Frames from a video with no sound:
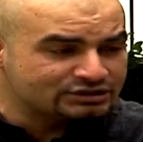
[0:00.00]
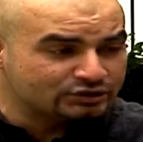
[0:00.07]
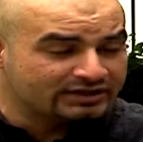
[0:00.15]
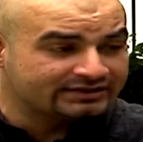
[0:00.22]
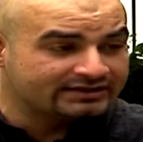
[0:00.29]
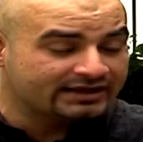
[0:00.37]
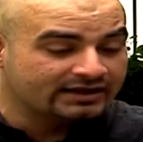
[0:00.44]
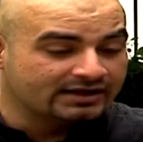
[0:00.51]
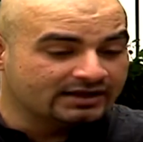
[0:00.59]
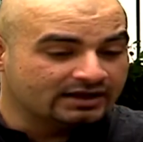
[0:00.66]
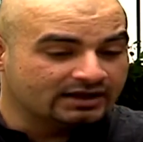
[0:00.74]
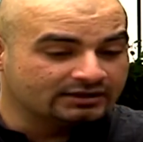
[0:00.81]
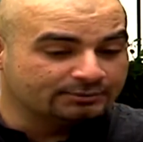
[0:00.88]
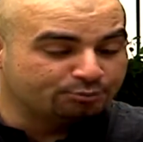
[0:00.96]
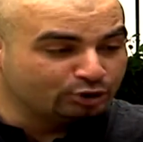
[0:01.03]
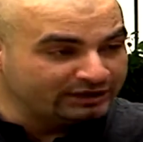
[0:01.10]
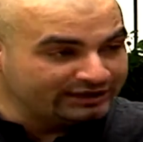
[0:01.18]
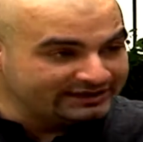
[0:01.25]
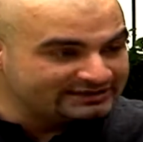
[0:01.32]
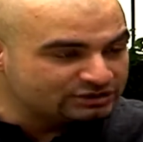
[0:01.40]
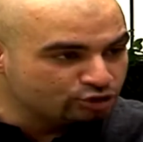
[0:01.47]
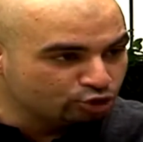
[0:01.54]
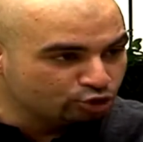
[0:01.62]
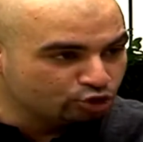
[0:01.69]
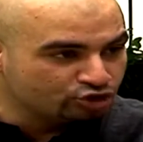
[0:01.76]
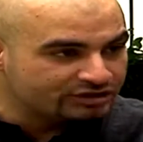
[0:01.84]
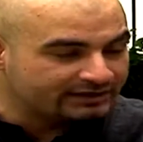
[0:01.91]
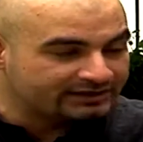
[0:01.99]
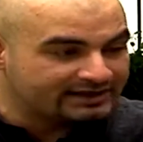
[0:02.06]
And do you think the police used,